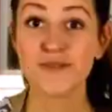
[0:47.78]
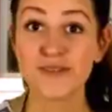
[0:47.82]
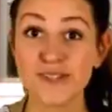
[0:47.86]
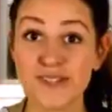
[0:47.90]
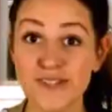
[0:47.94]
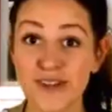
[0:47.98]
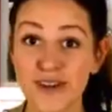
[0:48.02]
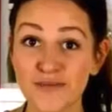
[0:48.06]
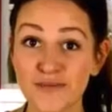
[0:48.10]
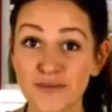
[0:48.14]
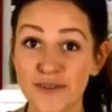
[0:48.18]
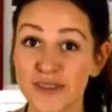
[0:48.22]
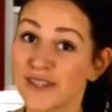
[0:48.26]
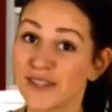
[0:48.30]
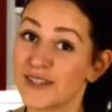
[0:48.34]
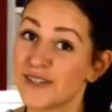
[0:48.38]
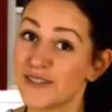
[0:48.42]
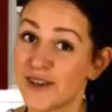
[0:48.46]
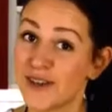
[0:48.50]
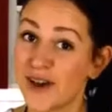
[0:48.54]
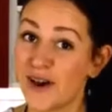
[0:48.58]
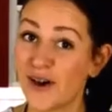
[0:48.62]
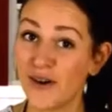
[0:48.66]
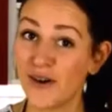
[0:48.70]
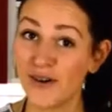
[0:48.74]
We'll start with the
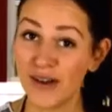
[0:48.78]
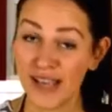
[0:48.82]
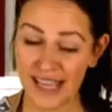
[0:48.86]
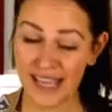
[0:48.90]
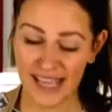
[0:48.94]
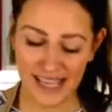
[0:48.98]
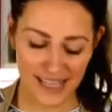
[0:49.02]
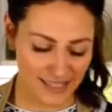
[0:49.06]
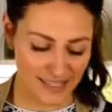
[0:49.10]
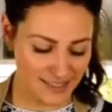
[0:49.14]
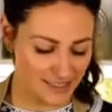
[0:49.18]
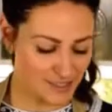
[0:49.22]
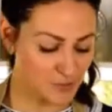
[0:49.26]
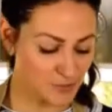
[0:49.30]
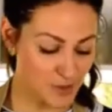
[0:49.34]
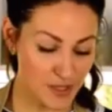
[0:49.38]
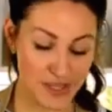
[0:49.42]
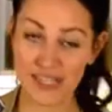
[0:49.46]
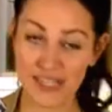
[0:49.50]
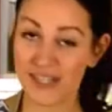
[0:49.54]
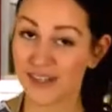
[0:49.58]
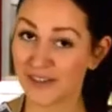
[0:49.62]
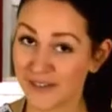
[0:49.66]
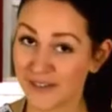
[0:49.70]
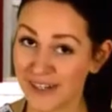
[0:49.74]
dough, and
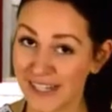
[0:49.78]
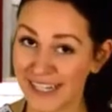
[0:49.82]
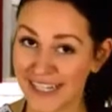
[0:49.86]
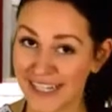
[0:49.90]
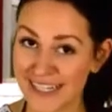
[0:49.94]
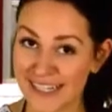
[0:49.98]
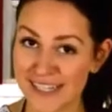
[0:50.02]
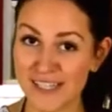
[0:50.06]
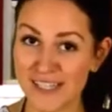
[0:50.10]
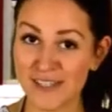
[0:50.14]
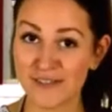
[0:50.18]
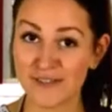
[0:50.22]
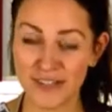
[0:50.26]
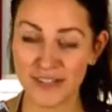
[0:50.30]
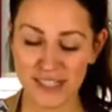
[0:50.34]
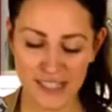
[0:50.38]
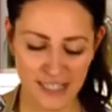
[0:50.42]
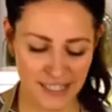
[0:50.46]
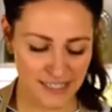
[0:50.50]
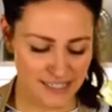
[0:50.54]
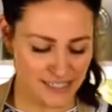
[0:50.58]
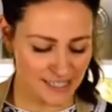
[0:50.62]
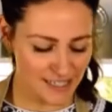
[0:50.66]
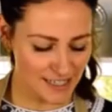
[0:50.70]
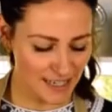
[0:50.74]
with the ingredients you'll
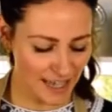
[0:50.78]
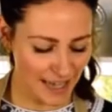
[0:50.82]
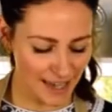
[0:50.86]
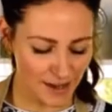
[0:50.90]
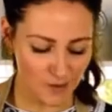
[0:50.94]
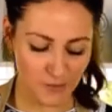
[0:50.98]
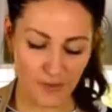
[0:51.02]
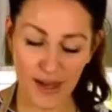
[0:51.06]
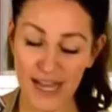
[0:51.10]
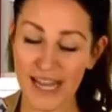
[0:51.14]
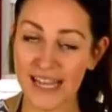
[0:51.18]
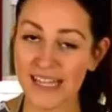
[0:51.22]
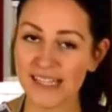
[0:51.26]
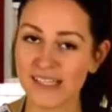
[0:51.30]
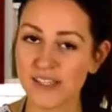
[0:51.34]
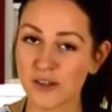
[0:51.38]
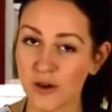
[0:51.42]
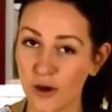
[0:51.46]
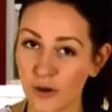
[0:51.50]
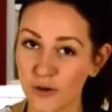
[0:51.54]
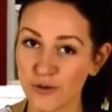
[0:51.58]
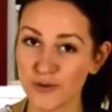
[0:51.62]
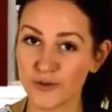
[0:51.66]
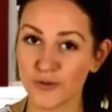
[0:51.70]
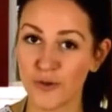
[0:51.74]
need egg whites,
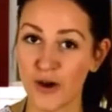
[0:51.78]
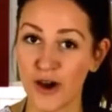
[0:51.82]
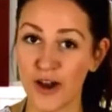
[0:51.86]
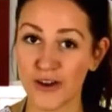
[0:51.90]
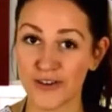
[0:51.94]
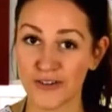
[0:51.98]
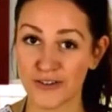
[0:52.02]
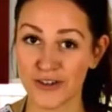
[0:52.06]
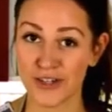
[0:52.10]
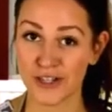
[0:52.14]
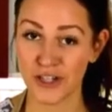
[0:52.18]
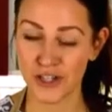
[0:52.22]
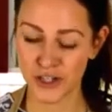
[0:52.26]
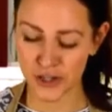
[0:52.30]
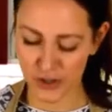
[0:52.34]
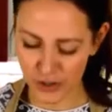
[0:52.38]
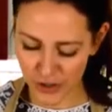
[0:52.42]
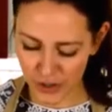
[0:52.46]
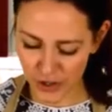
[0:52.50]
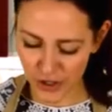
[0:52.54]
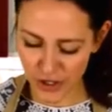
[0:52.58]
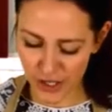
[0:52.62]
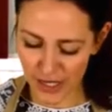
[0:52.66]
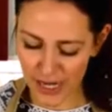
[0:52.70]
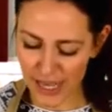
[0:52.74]
cold water and
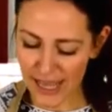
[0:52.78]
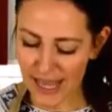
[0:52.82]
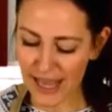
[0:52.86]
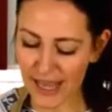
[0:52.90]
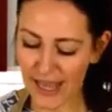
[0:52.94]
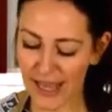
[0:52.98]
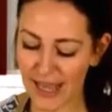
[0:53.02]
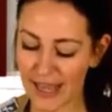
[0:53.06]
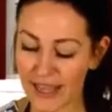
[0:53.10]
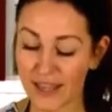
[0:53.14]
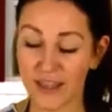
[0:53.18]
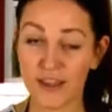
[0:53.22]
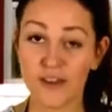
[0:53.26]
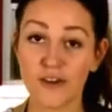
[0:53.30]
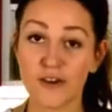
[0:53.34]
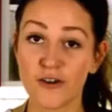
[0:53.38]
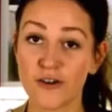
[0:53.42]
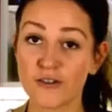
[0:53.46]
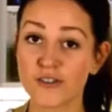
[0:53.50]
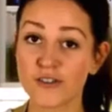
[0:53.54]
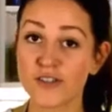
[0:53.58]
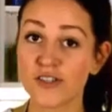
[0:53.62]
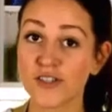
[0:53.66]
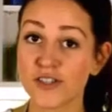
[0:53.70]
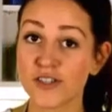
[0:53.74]
sugar, egg
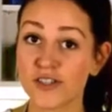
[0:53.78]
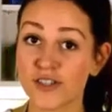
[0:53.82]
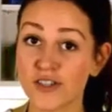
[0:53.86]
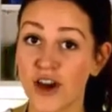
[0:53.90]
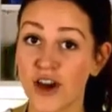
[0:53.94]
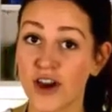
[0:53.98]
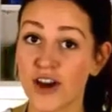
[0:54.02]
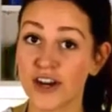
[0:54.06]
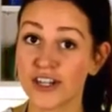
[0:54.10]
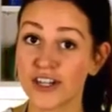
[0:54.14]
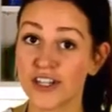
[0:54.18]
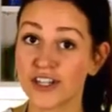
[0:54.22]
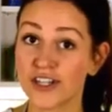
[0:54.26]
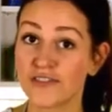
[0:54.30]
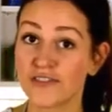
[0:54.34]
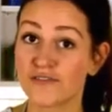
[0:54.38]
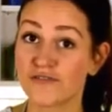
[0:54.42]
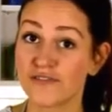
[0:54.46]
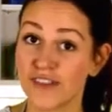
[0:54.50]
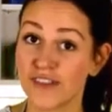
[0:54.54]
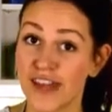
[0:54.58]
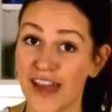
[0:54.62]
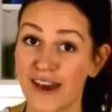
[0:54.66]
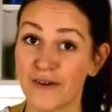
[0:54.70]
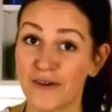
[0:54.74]
yolks,
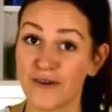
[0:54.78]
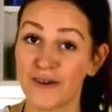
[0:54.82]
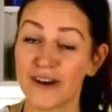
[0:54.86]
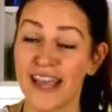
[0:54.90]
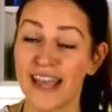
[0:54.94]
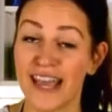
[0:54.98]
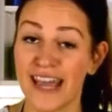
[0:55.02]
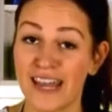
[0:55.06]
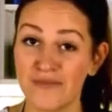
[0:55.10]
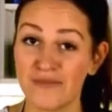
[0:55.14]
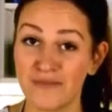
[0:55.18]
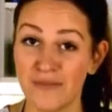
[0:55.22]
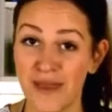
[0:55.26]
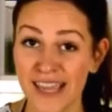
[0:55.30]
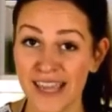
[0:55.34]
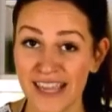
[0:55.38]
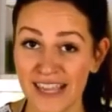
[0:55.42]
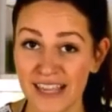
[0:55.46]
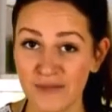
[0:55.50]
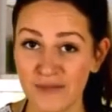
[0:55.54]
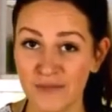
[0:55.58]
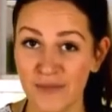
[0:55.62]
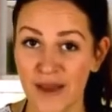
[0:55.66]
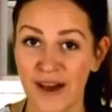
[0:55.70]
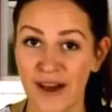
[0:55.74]
starch, flour and
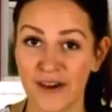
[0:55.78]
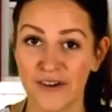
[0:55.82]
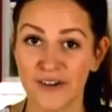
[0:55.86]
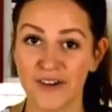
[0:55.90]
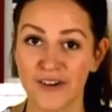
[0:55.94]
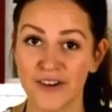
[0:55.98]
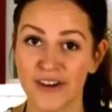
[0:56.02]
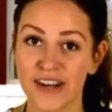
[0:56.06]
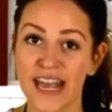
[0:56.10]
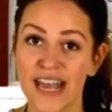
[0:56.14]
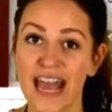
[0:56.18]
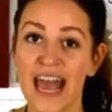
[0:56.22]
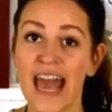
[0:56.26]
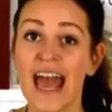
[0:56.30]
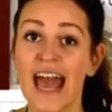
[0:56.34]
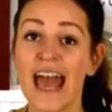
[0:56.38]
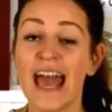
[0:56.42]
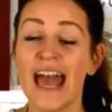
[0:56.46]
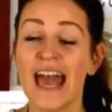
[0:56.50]
baking powder.